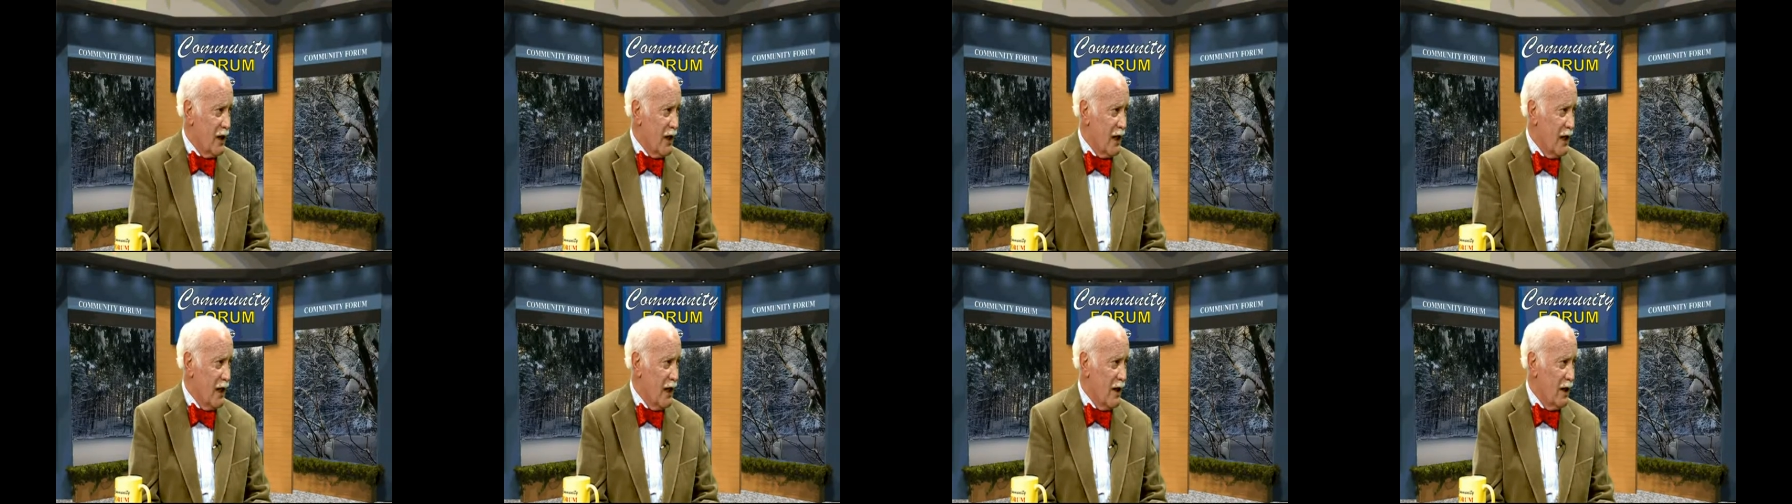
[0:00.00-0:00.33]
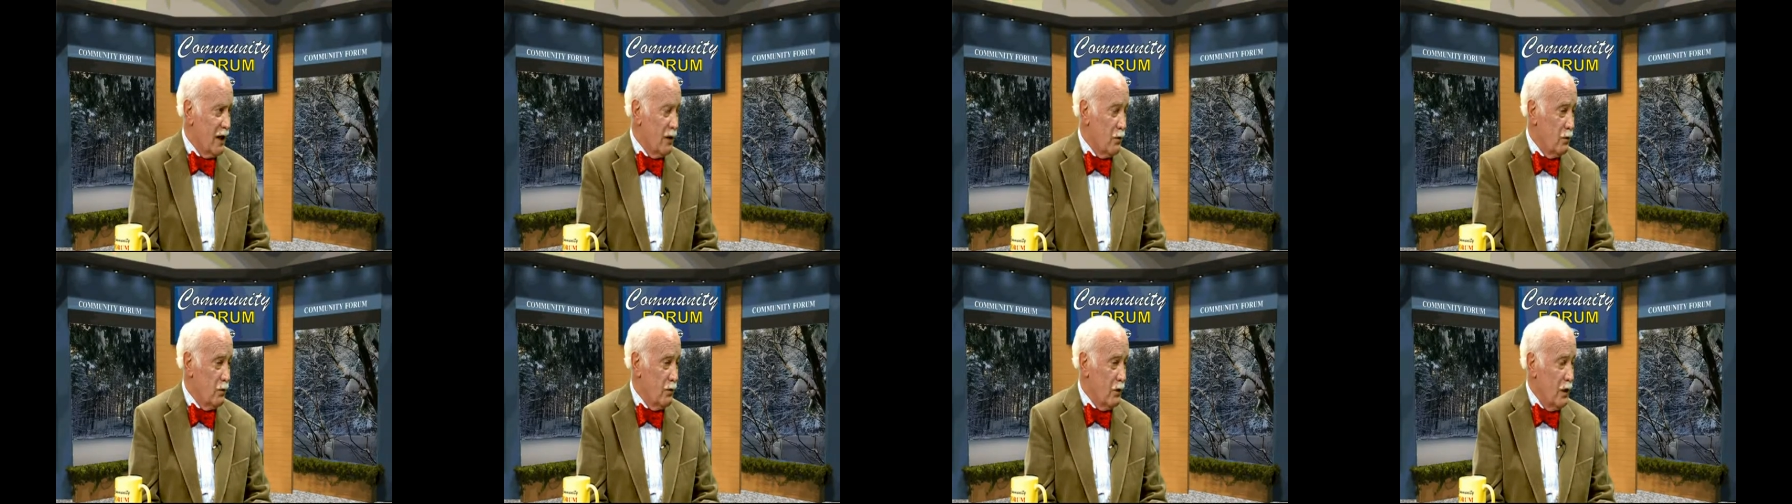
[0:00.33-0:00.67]

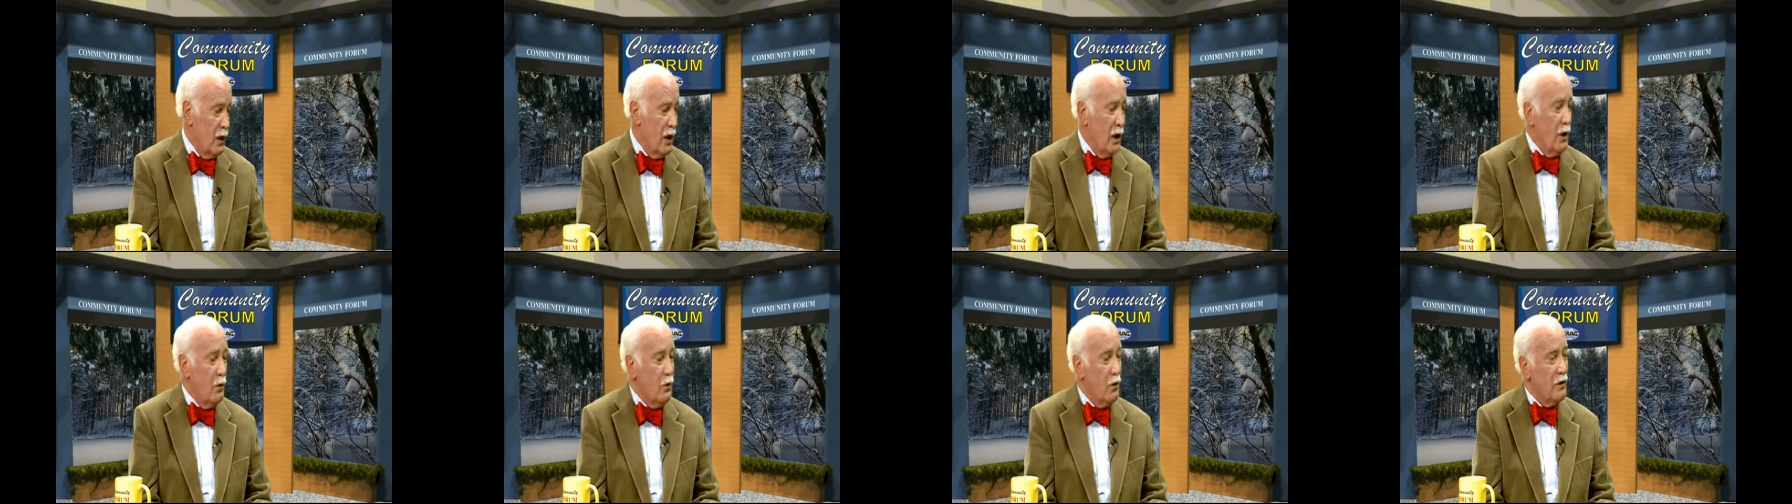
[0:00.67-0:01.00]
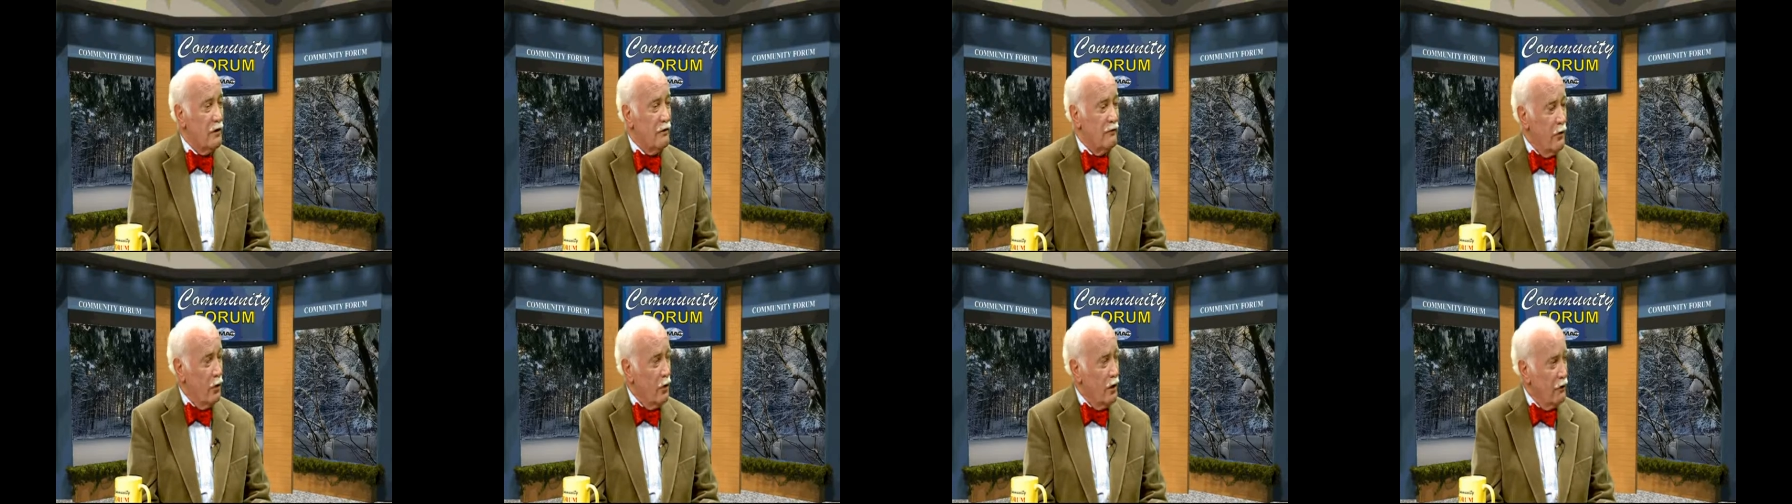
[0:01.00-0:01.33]
Kennedy with the
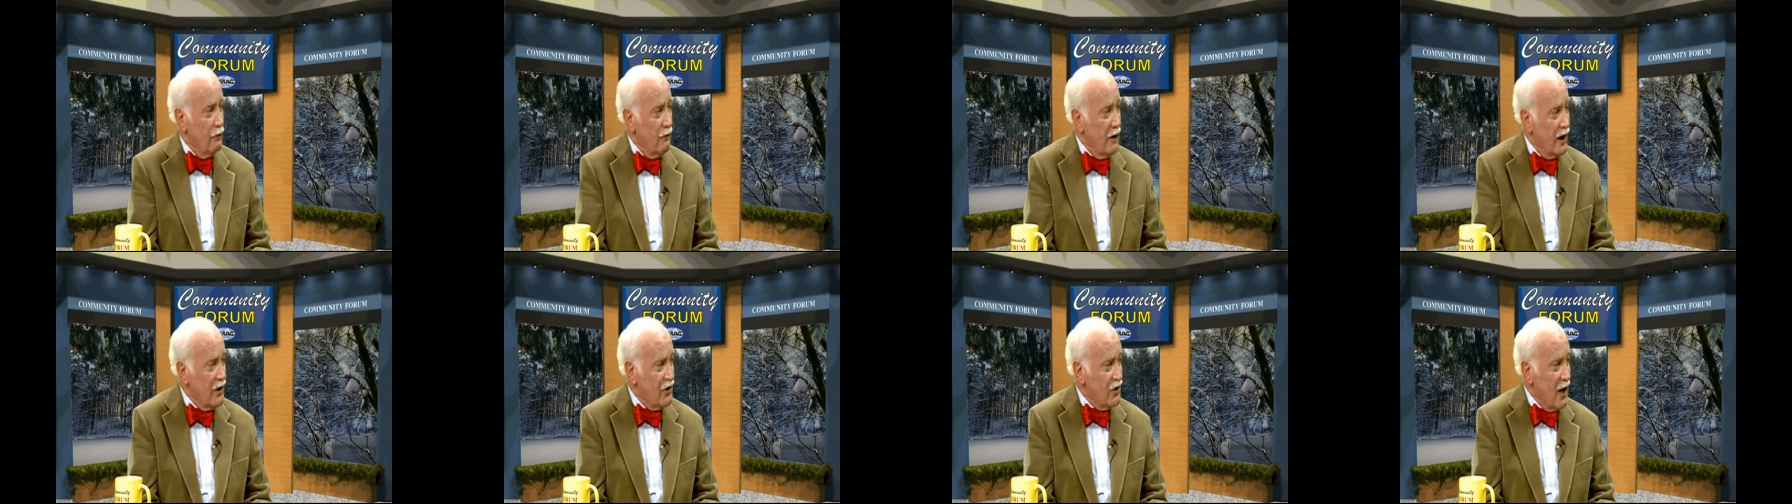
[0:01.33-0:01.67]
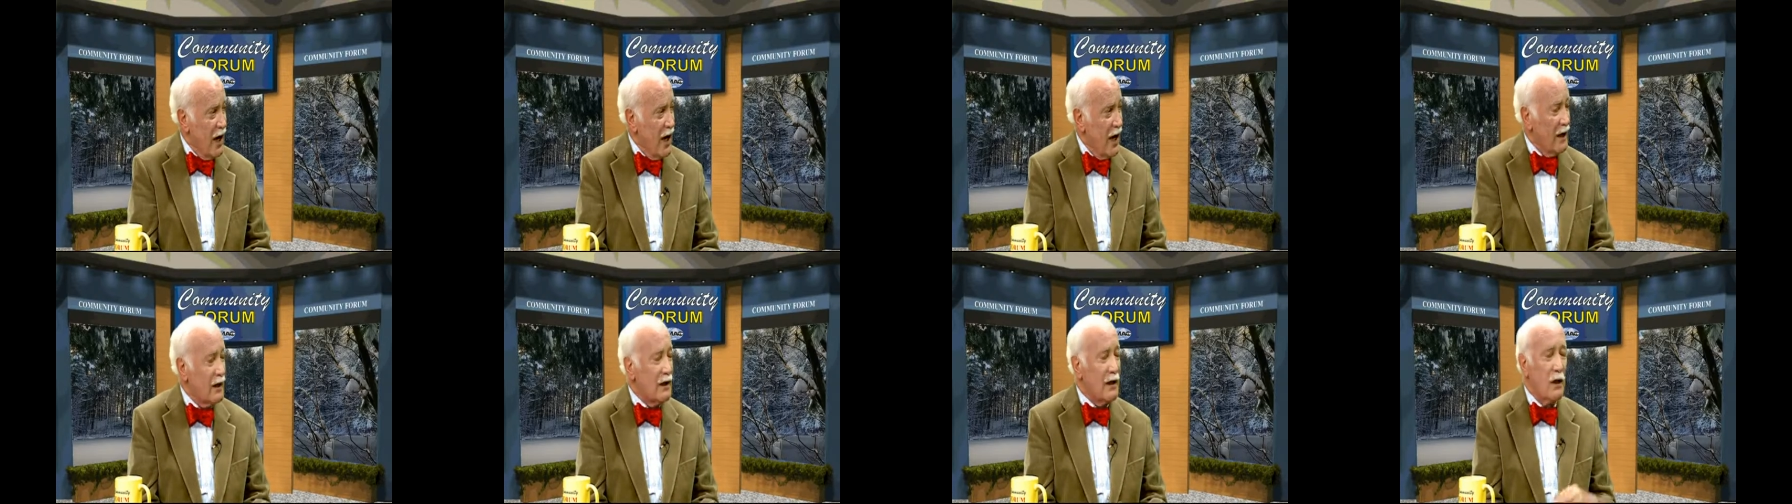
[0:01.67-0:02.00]
Voting Rights
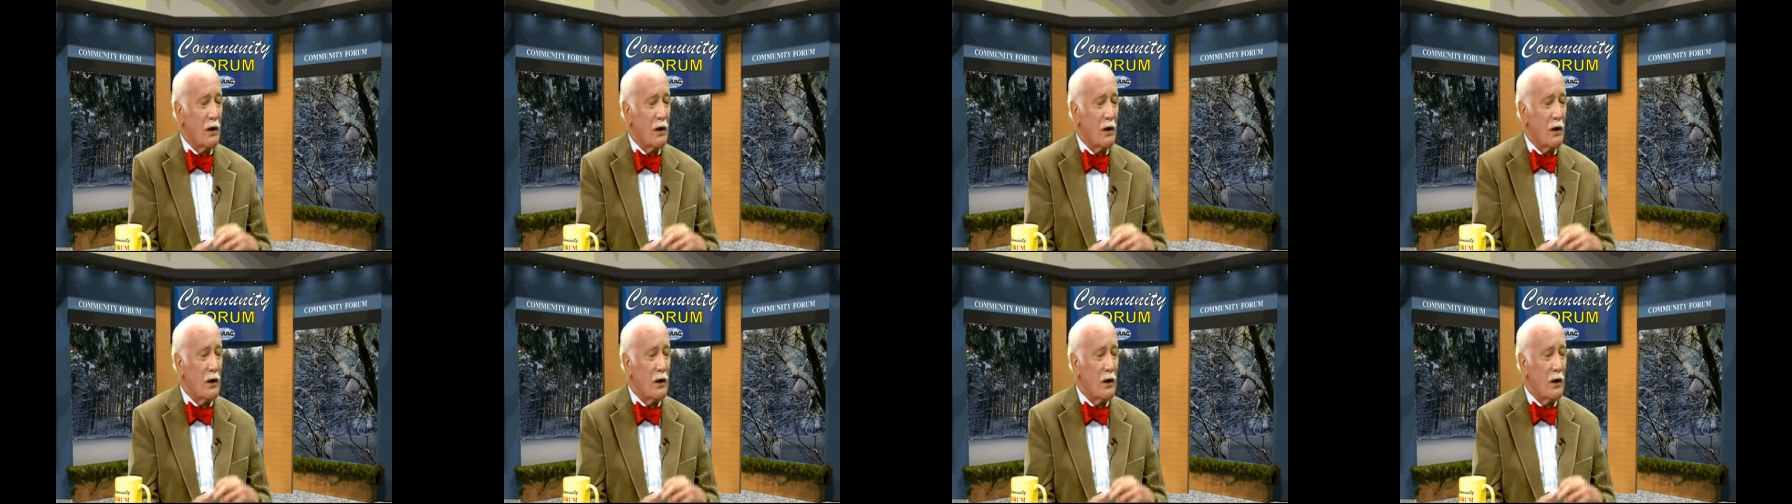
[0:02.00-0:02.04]
Act.